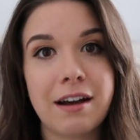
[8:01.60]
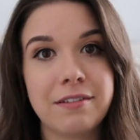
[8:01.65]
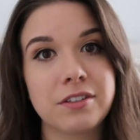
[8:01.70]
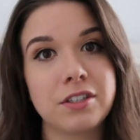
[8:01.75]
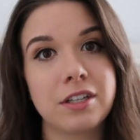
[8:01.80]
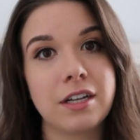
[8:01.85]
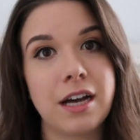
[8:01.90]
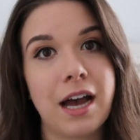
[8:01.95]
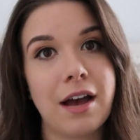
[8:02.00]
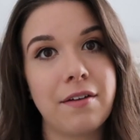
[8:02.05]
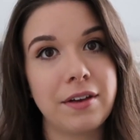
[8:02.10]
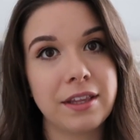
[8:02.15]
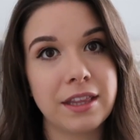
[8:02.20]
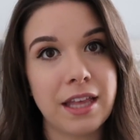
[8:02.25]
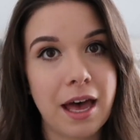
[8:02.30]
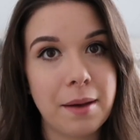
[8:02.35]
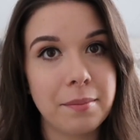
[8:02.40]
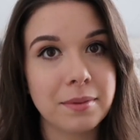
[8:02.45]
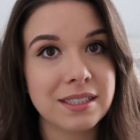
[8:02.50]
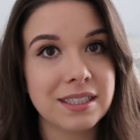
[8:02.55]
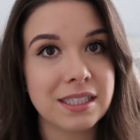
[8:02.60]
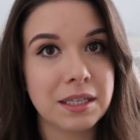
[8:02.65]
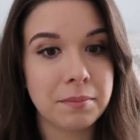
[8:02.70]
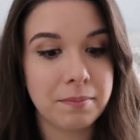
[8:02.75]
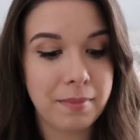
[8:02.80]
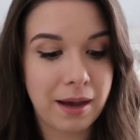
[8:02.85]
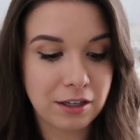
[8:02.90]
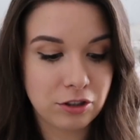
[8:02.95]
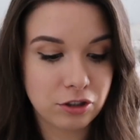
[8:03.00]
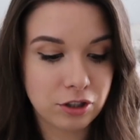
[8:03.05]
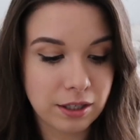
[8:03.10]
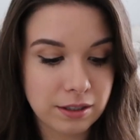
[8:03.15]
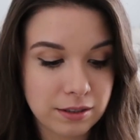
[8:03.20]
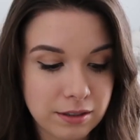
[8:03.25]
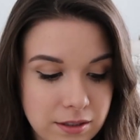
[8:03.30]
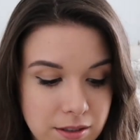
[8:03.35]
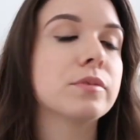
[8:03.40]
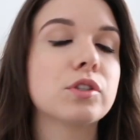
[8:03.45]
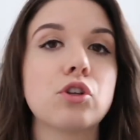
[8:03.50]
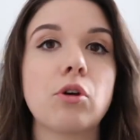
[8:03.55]
after having the Emma Sleep
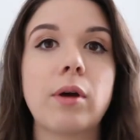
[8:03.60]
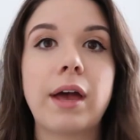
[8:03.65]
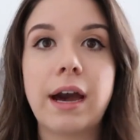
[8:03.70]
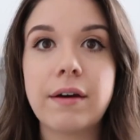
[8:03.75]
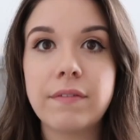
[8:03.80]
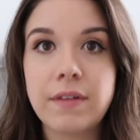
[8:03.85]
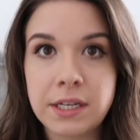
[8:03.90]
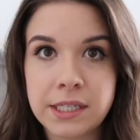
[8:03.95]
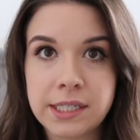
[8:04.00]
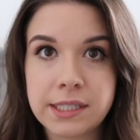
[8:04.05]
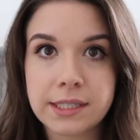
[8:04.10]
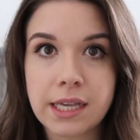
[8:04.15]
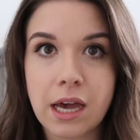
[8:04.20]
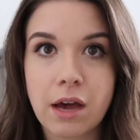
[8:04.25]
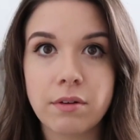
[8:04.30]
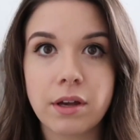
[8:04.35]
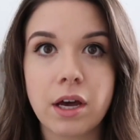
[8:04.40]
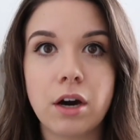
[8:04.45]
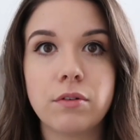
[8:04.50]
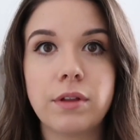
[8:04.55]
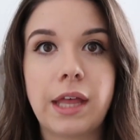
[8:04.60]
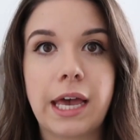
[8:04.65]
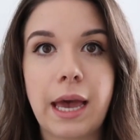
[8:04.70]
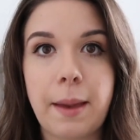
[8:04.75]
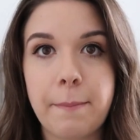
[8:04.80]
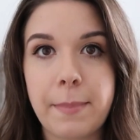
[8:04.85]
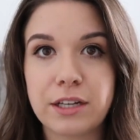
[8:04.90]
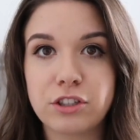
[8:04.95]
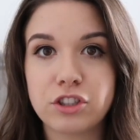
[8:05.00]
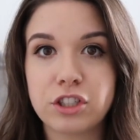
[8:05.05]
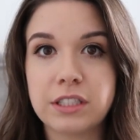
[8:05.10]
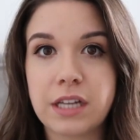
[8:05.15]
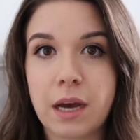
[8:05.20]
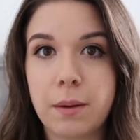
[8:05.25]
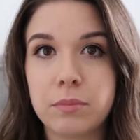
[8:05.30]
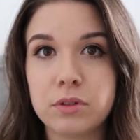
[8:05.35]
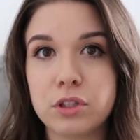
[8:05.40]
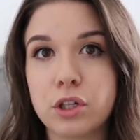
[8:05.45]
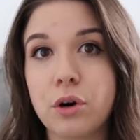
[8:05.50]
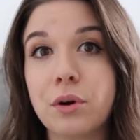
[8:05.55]
mattress. So I have that discount code like I mentioned
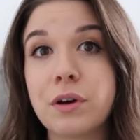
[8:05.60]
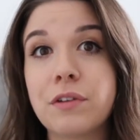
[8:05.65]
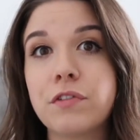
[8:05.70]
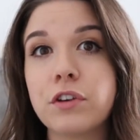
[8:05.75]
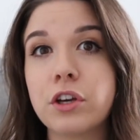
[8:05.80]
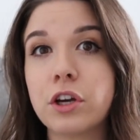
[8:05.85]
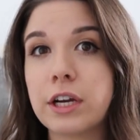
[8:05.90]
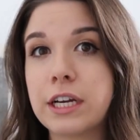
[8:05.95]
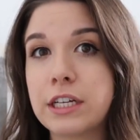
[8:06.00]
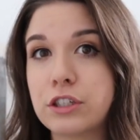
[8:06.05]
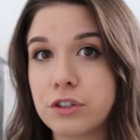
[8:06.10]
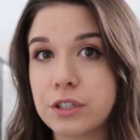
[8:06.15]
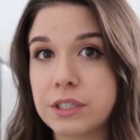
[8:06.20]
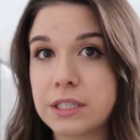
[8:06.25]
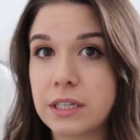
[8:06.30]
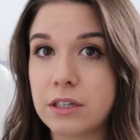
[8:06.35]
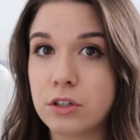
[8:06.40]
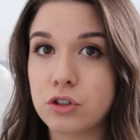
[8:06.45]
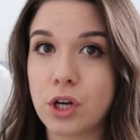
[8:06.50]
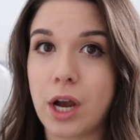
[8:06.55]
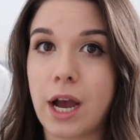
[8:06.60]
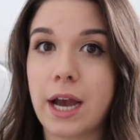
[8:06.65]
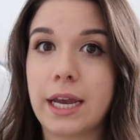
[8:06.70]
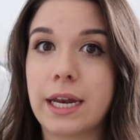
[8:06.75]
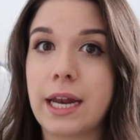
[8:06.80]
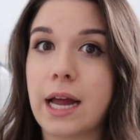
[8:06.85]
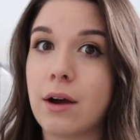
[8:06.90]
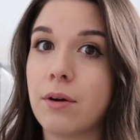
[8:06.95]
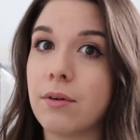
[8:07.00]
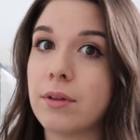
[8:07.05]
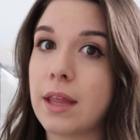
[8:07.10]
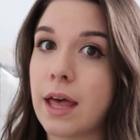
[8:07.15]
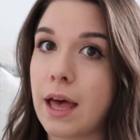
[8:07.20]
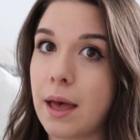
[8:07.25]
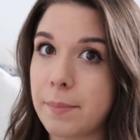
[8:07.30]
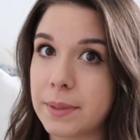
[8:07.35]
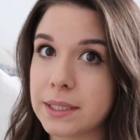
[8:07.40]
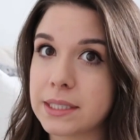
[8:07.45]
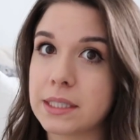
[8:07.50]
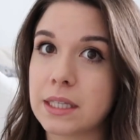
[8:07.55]
down below if you're interested in trying out the
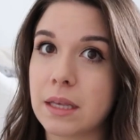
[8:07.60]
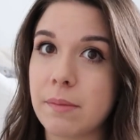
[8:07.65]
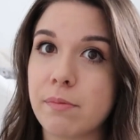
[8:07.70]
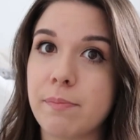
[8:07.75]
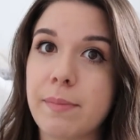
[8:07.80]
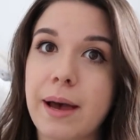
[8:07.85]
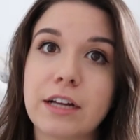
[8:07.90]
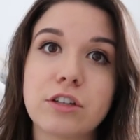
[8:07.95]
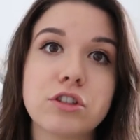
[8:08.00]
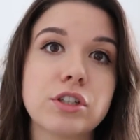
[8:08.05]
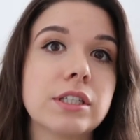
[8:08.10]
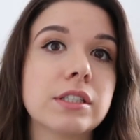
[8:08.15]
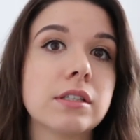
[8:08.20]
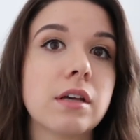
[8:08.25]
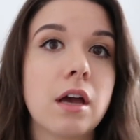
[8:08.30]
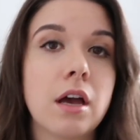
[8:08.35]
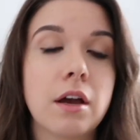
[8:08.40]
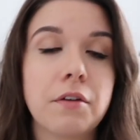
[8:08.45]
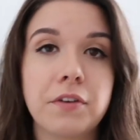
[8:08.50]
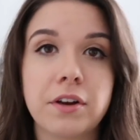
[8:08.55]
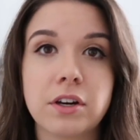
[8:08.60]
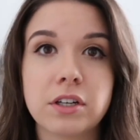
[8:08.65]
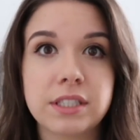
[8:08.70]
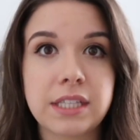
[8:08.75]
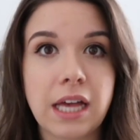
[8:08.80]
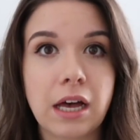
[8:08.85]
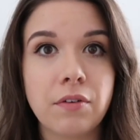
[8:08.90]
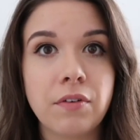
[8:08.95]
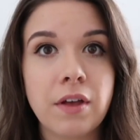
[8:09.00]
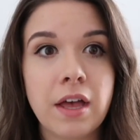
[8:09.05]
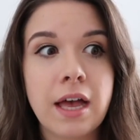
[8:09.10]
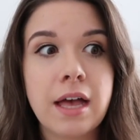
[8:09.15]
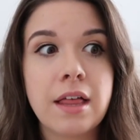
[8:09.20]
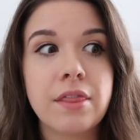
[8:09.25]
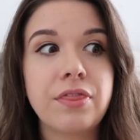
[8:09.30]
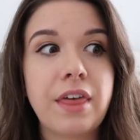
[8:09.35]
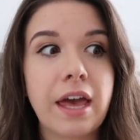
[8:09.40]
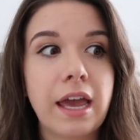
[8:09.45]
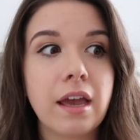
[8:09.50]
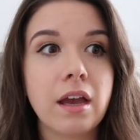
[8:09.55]
Emma Sleep mattress for yourself.
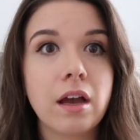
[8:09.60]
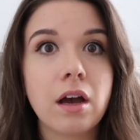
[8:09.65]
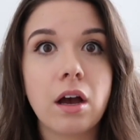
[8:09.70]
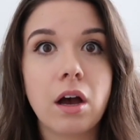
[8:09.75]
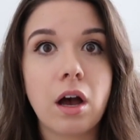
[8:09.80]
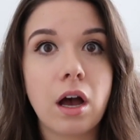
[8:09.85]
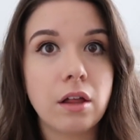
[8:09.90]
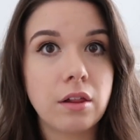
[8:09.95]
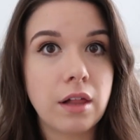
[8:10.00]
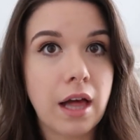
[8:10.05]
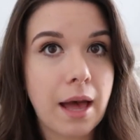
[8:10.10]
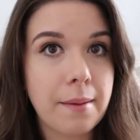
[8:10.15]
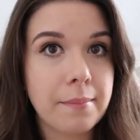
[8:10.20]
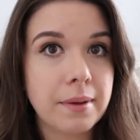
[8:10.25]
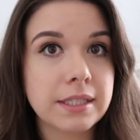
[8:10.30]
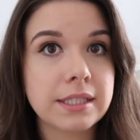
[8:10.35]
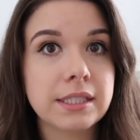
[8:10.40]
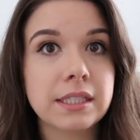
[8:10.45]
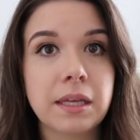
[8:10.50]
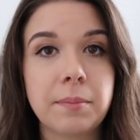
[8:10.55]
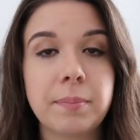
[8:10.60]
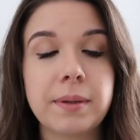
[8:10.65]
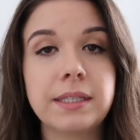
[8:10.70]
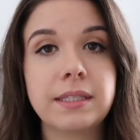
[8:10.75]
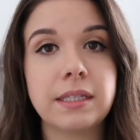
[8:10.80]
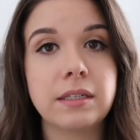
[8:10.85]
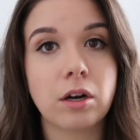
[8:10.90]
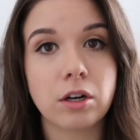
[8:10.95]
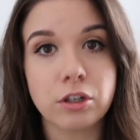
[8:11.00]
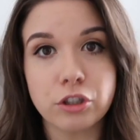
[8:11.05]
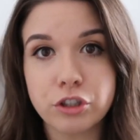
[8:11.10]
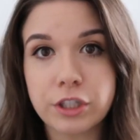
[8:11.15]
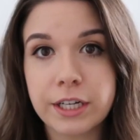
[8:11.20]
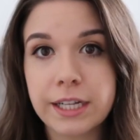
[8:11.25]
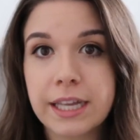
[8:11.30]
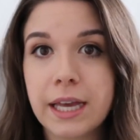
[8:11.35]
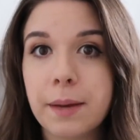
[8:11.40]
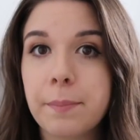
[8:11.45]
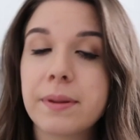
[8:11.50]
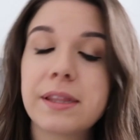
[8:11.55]
Emma Sleep is in
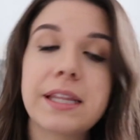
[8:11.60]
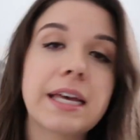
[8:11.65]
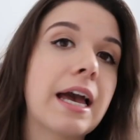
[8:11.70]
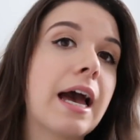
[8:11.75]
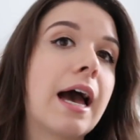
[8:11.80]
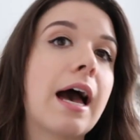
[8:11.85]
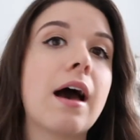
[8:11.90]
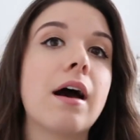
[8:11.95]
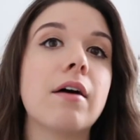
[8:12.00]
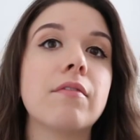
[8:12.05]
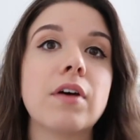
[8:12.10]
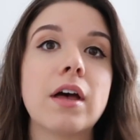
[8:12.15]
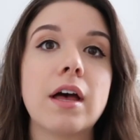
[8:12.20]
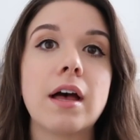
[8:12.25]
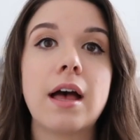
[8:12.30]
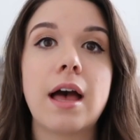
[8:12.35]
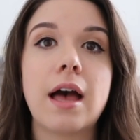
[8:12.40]
Australia, but they have